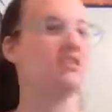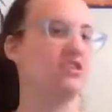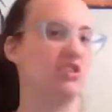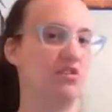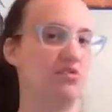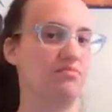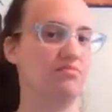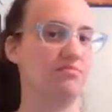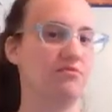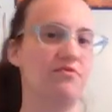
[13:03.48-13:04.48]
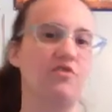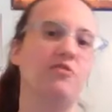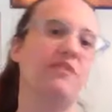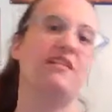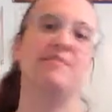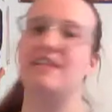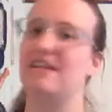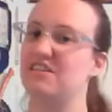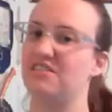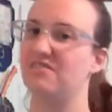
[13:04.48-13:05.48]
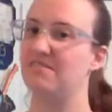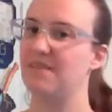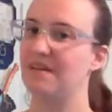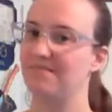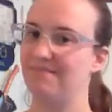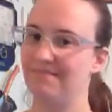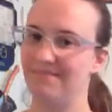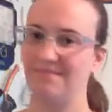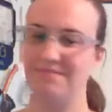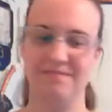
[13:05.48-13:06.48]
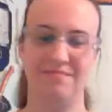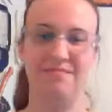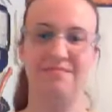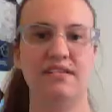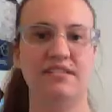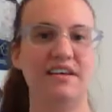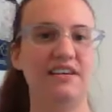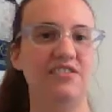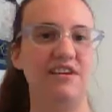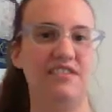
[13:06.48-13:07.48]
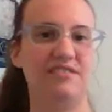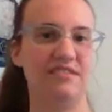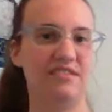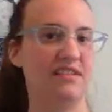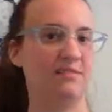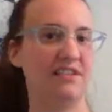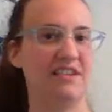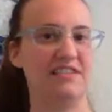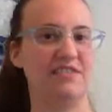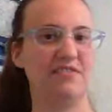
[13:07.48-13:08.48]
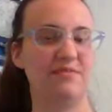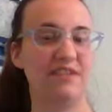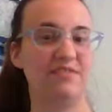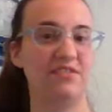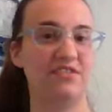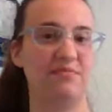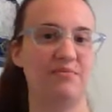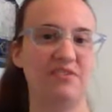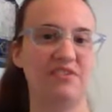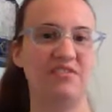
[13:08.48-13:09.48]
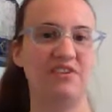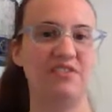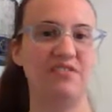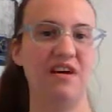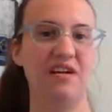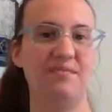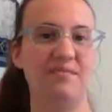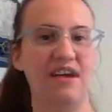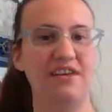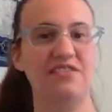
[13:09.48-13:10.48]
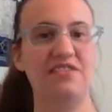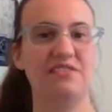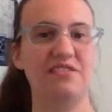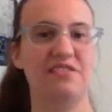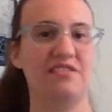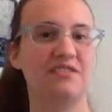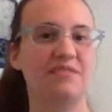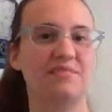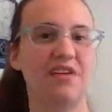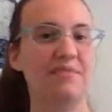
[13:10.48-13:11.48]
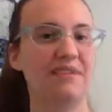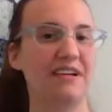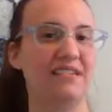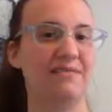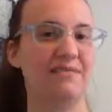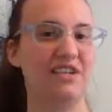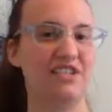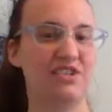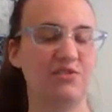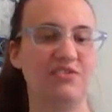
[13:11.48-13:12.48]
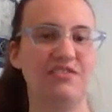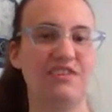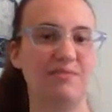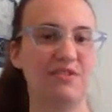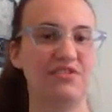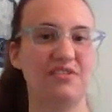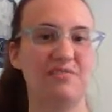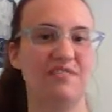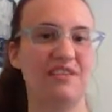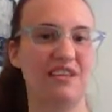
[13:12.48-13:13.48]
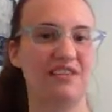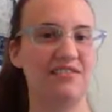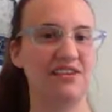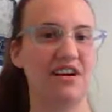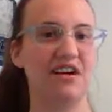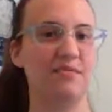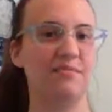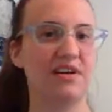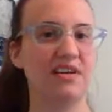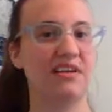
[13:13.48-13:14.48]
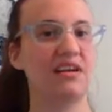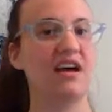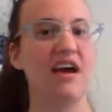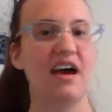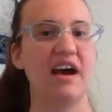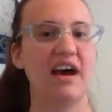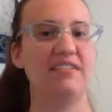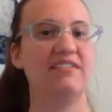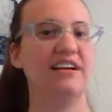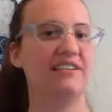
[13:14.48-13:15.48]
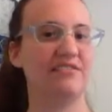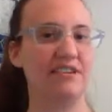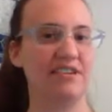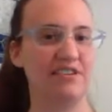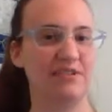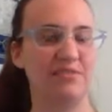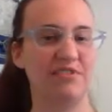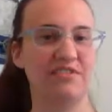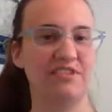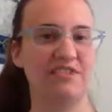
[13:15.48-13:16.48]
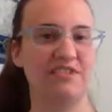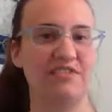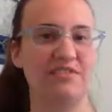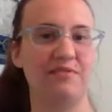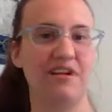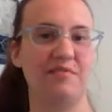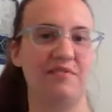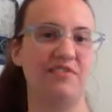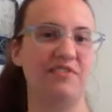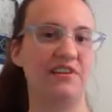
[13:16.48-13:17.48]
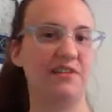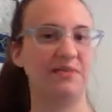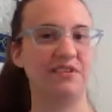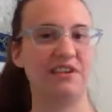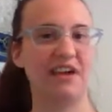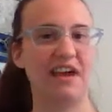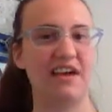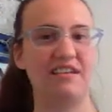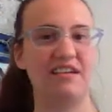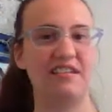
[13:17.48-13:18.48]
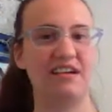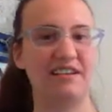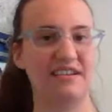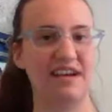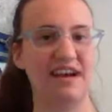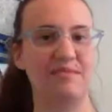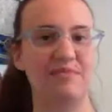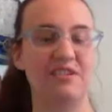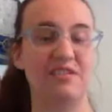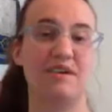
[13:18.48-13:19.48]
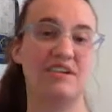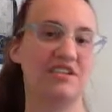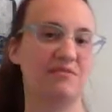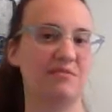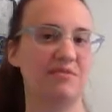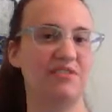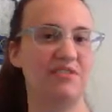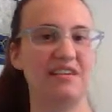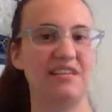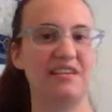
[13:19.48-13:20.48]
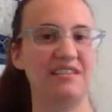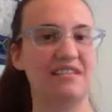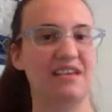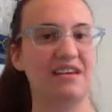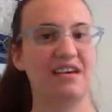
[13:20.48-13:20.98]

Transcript: So, full recommendation for me. So thank you guys for slipping in for my first book review. I know it was probably a much shorter than most of my videos are, but I don't like going into spoiler territory when I'm reviewing a book. And a lot of times, especially with books like this,